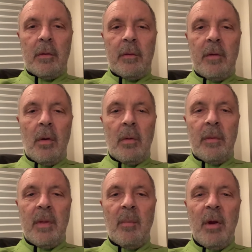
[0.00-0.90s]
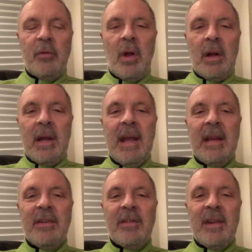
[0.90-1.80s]
So, the Montreal
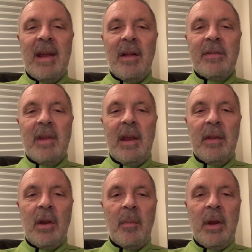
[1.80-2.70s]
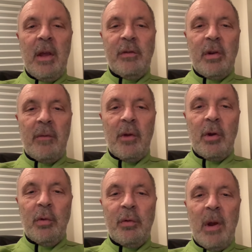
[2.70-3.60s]
Canadiens announced today the nomination of their
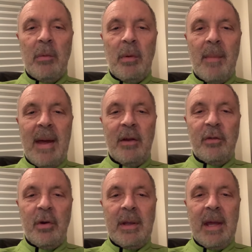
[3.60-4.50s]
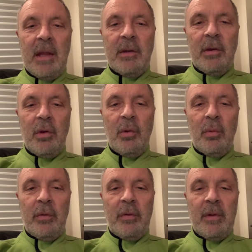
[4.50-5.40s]
new general manager, Kent
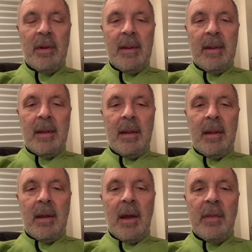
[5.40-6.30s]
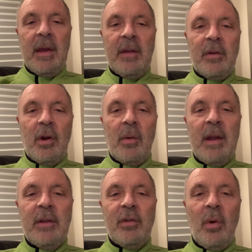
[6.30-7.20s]
Hughes. I think it's a
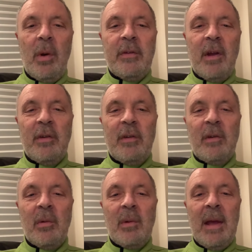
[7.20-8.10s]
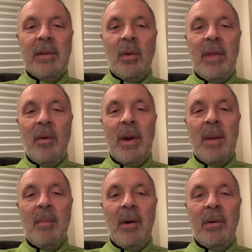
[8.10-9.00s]
great choice. I just don't like the way they
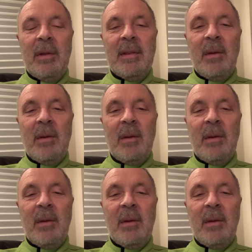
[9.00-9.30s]
went about it.